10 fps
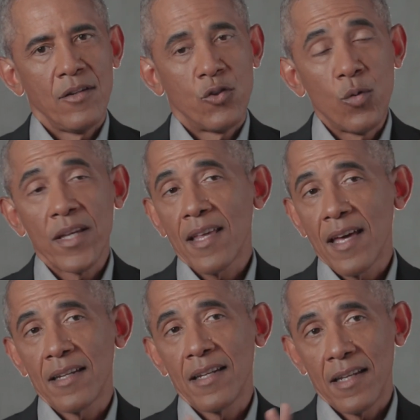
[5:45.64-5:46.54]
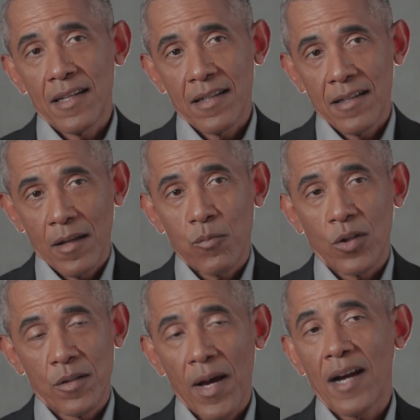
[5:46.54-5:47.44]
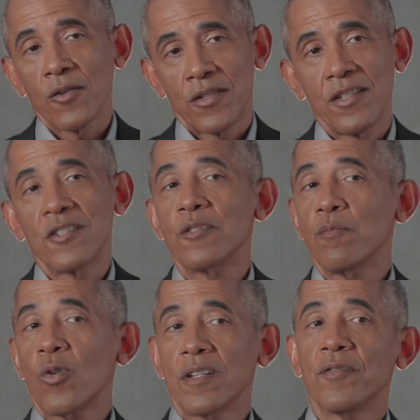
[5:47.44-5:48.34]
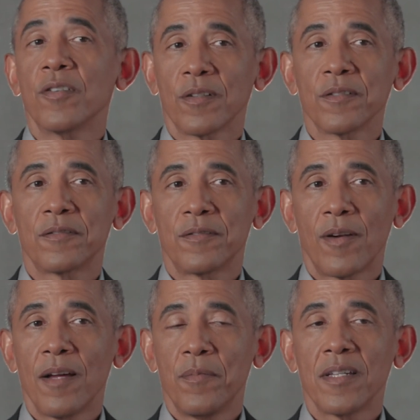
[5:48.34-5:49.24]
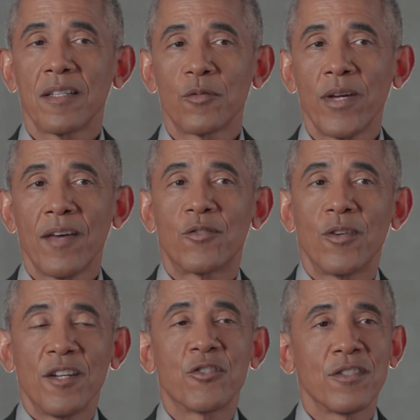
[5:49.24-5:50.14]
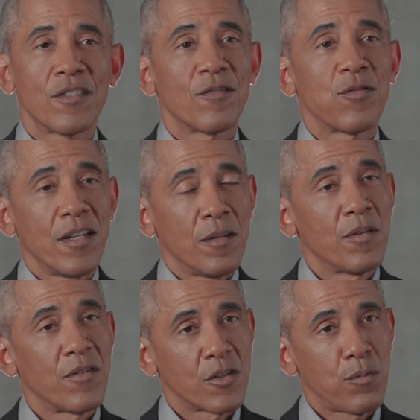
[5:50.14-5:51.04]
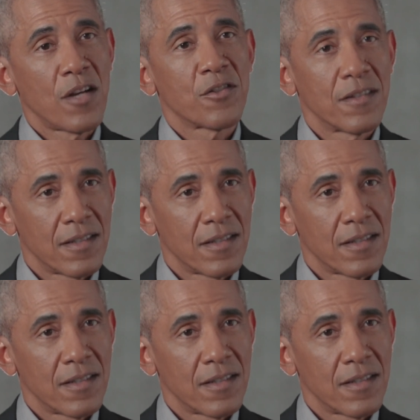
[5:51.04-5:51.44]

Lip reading: Doing that in liberal democracies is more difficult, right? Because we have traditions of freedom of expression.